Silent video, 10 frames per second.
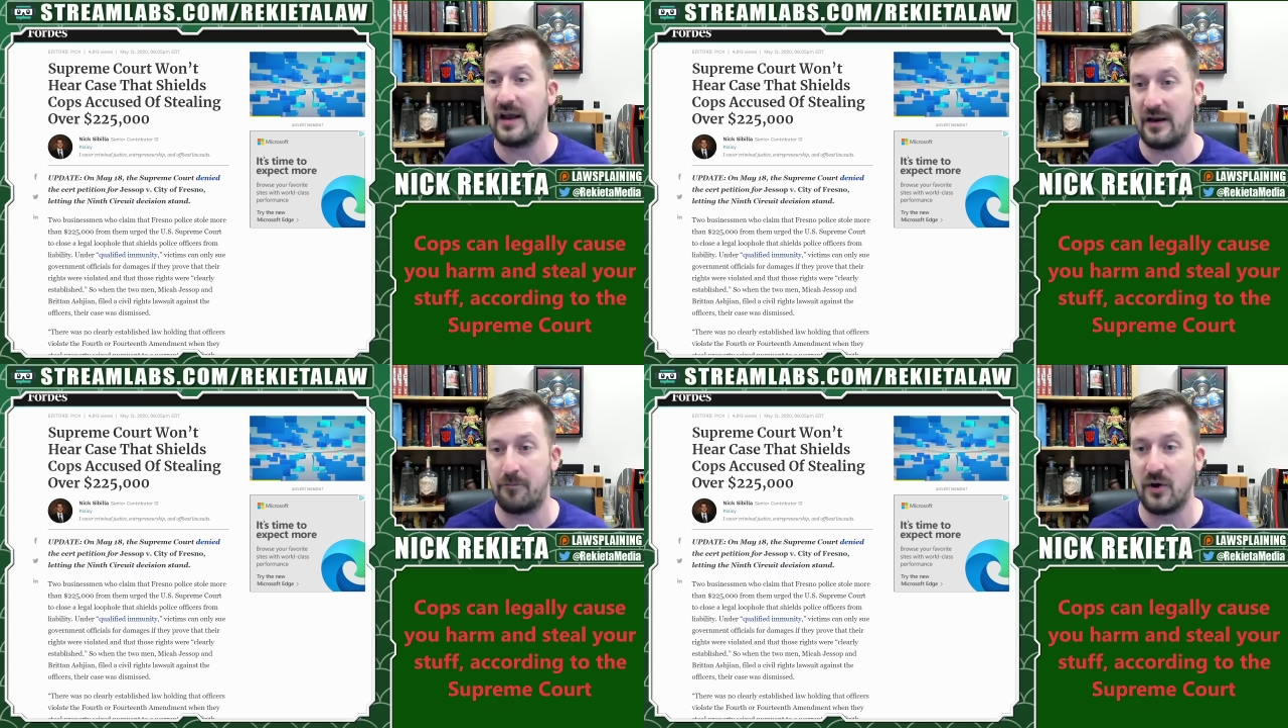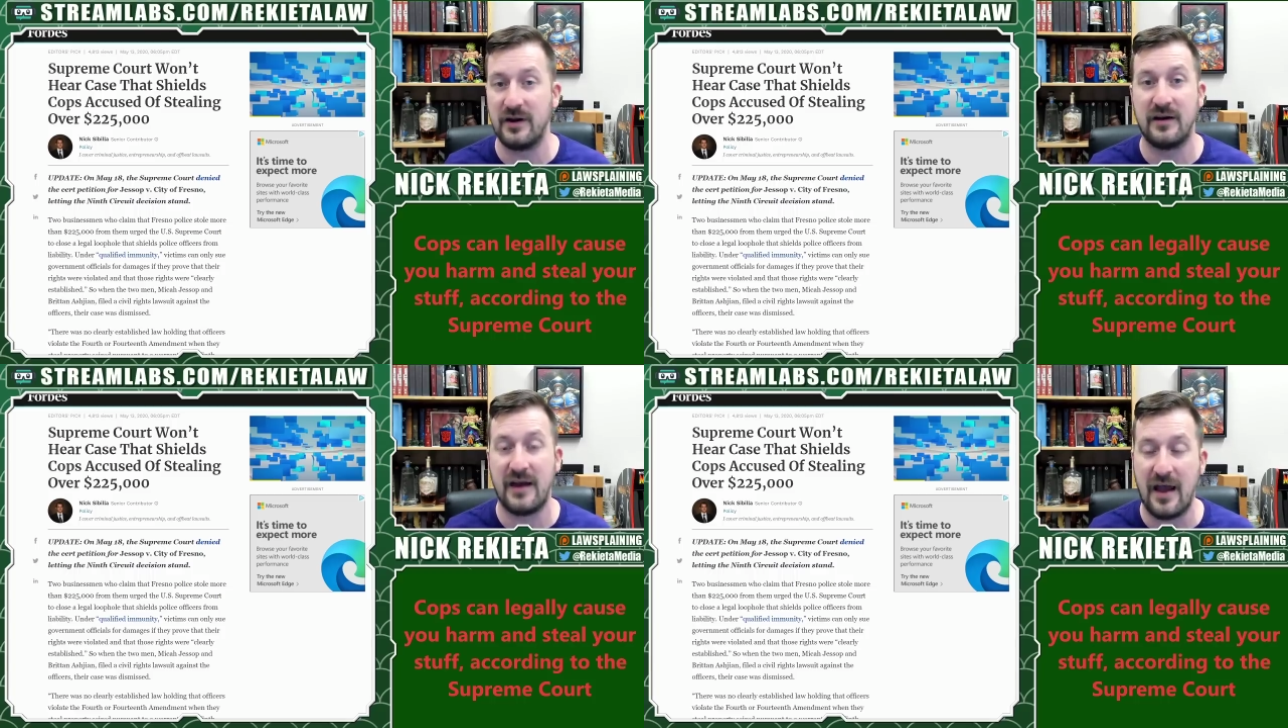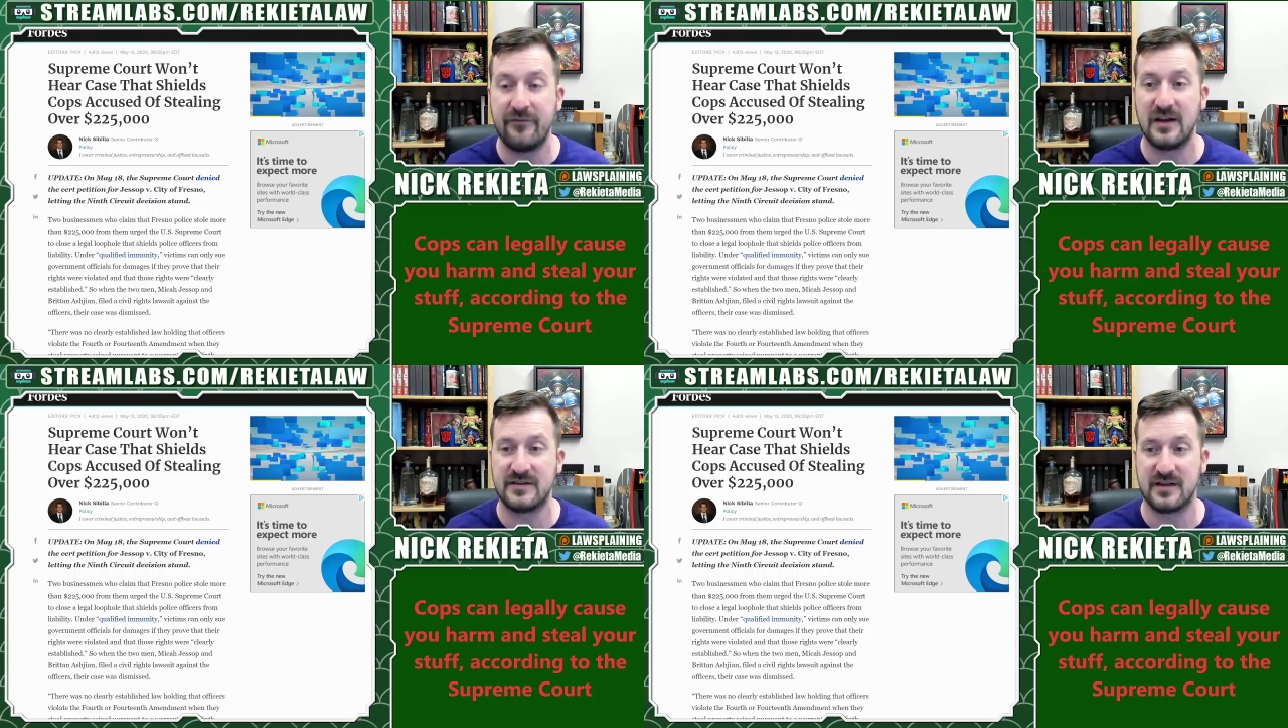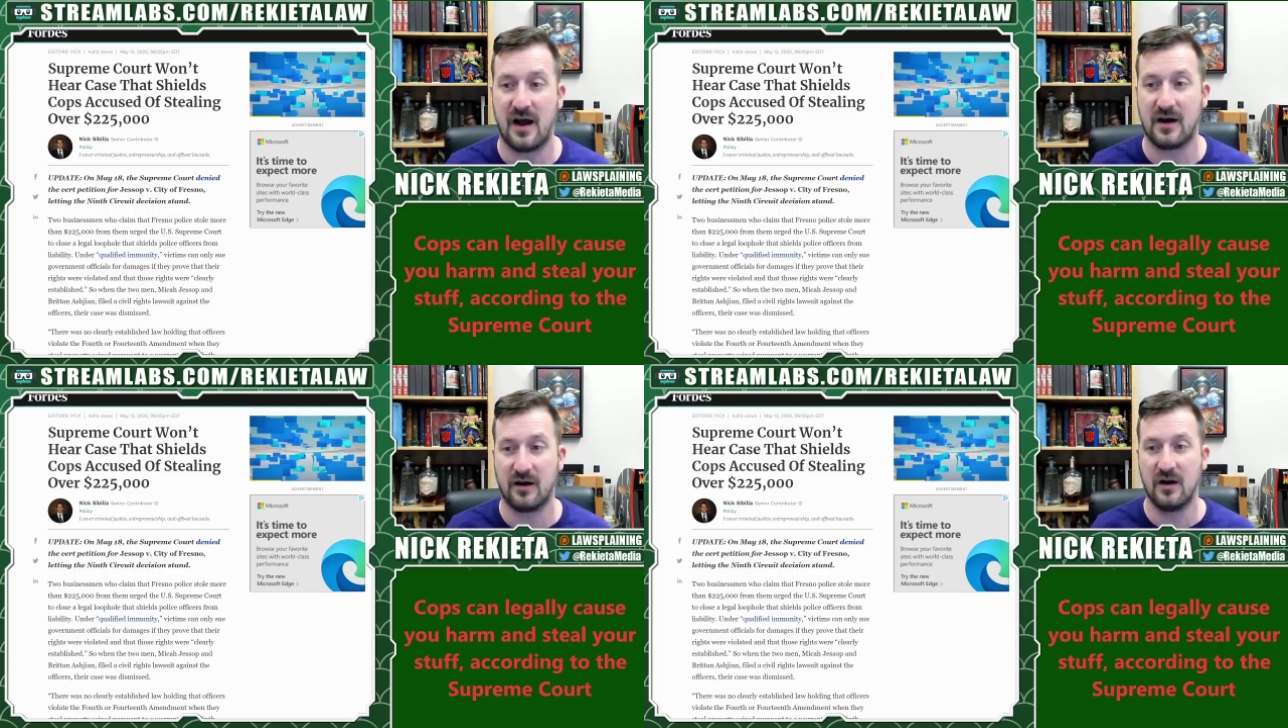and put it in an evidence
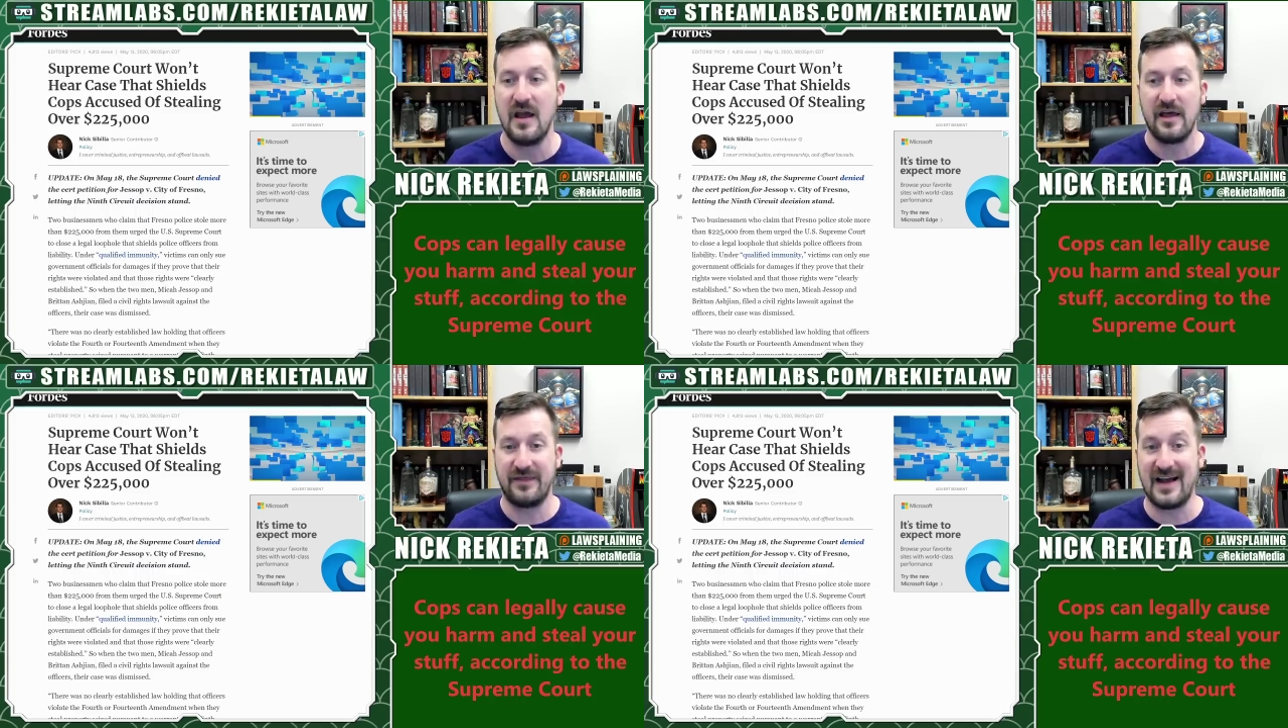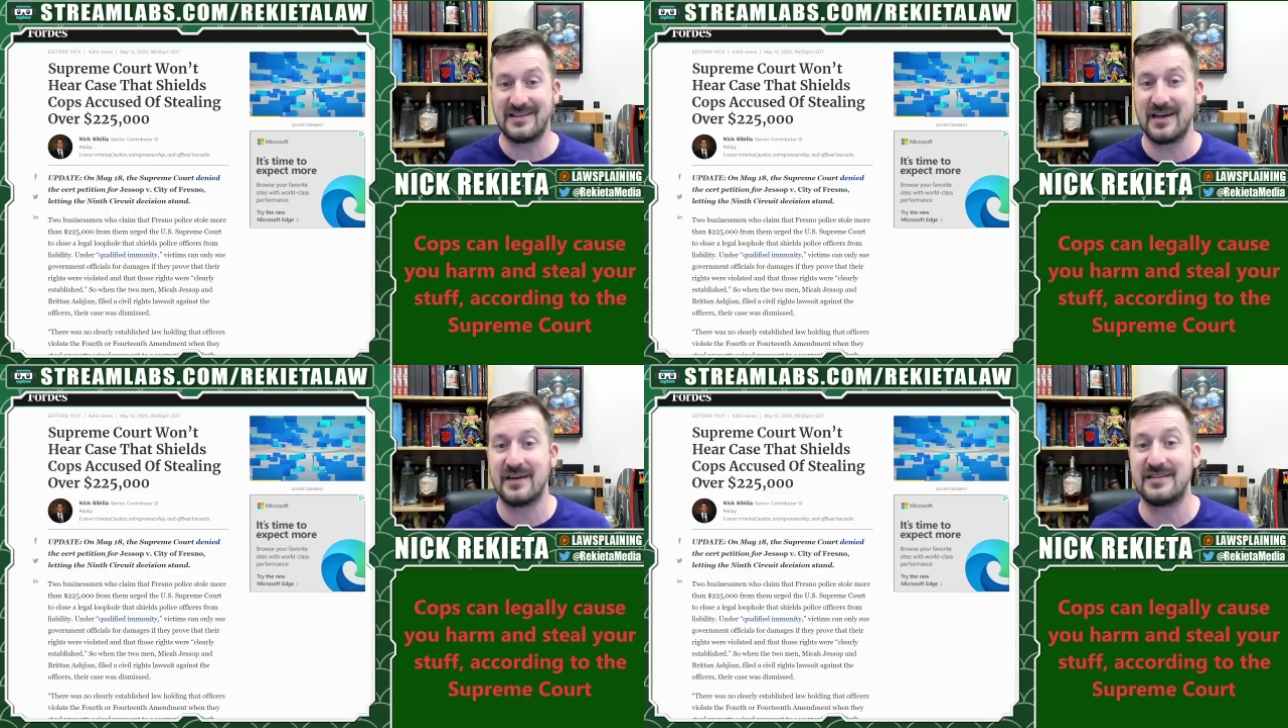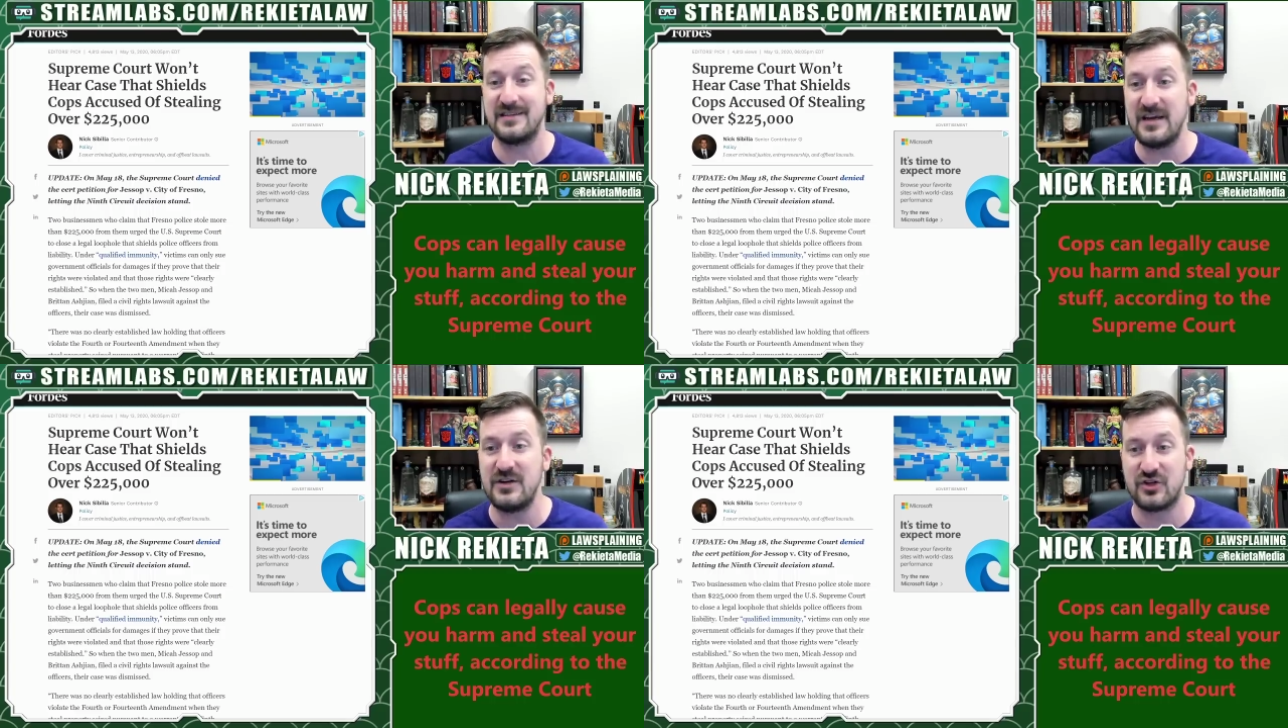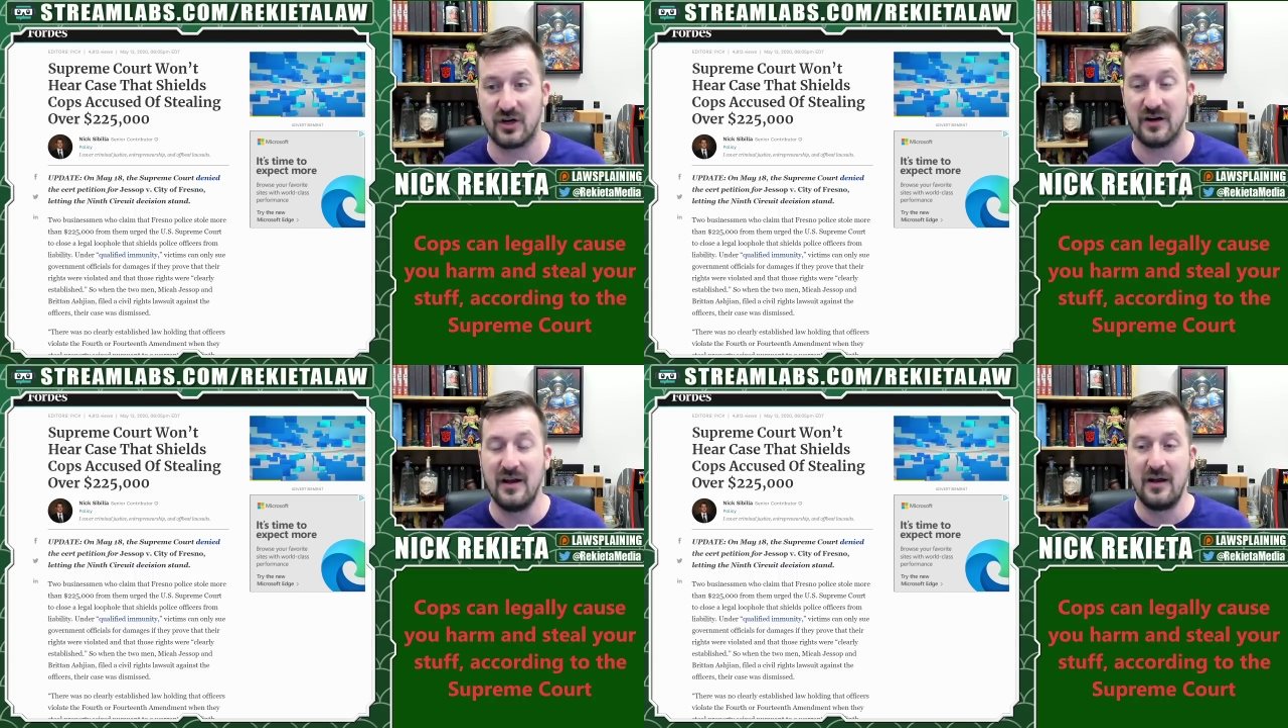locker, that's a seizure.